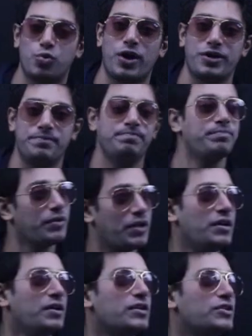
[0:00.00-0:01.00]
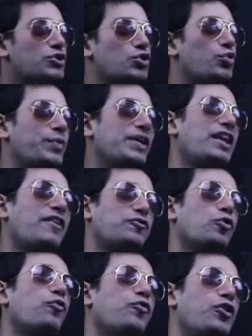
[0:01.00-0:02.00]
one. So we'll have
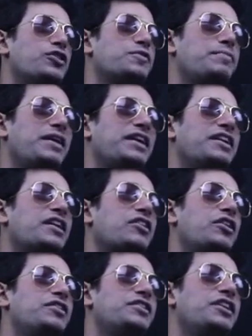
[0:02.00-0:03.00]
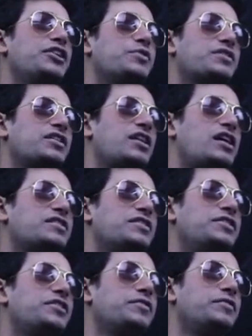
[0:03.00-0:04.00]
to first make it a continuous class
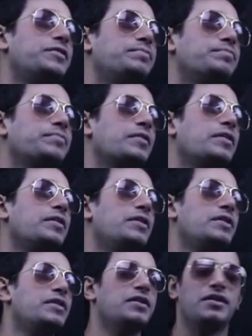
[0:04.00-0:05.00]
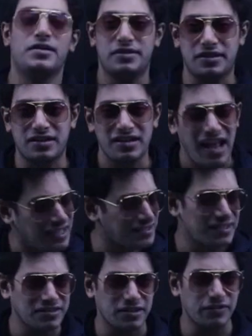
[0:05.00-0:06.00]
interval. The class
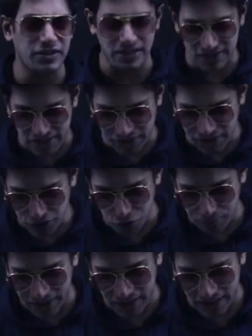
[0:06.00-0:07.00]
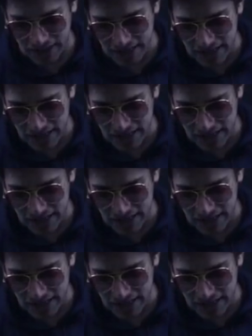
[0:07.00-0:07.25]
interval is given to me